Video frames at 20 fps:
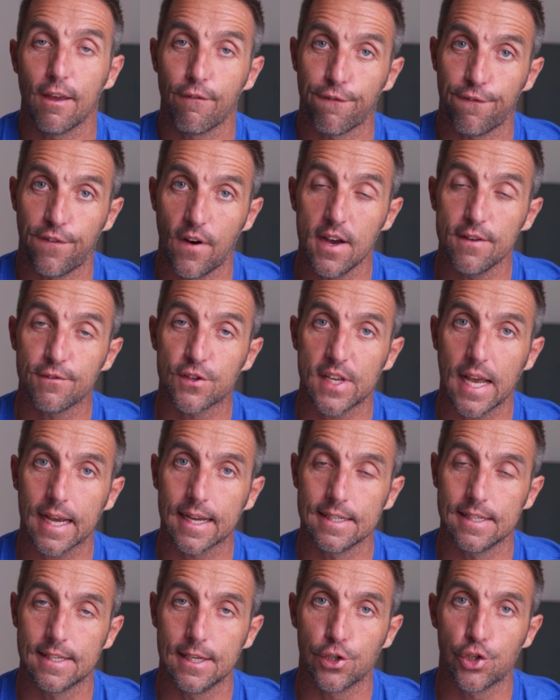If five
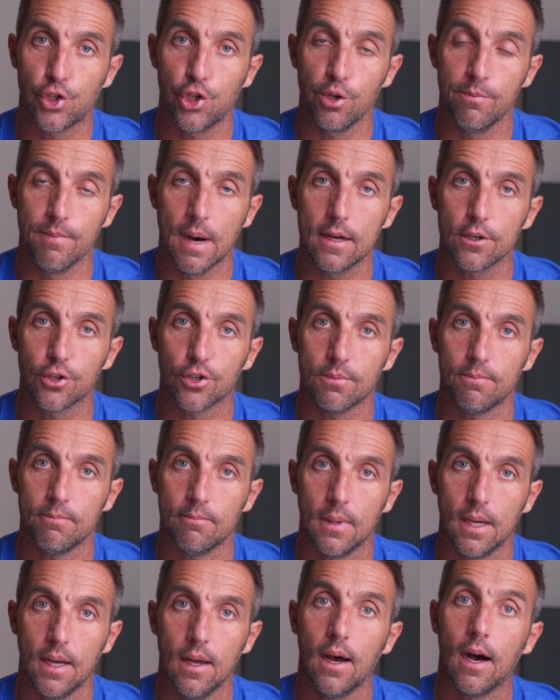seconds is too much,
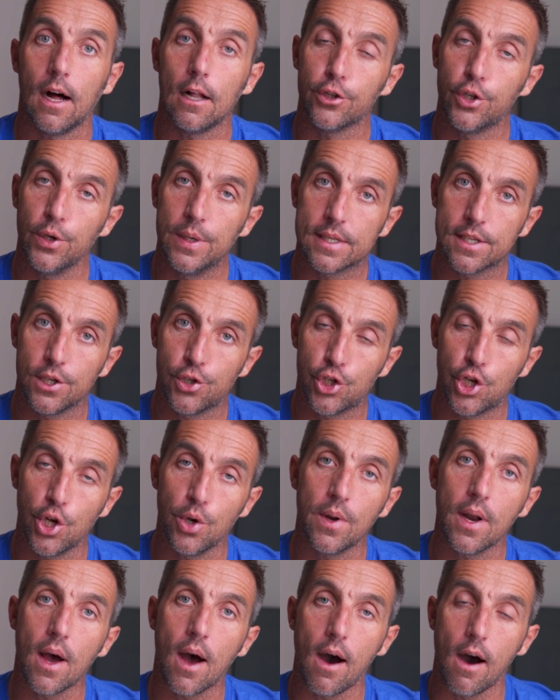I'll do it to
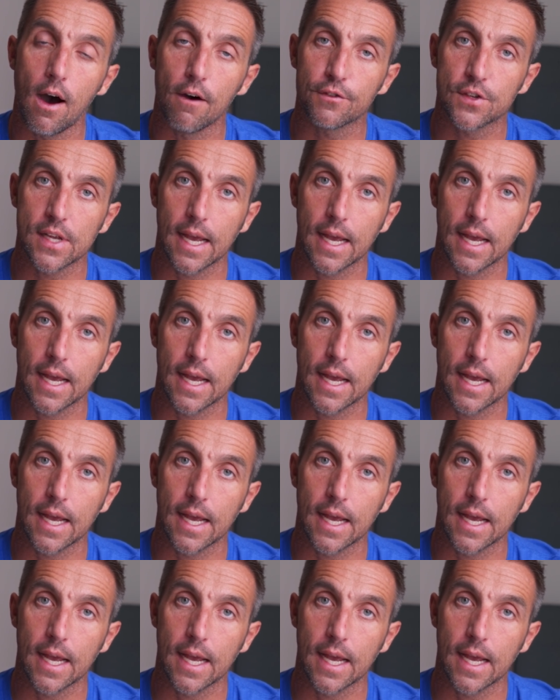two and a half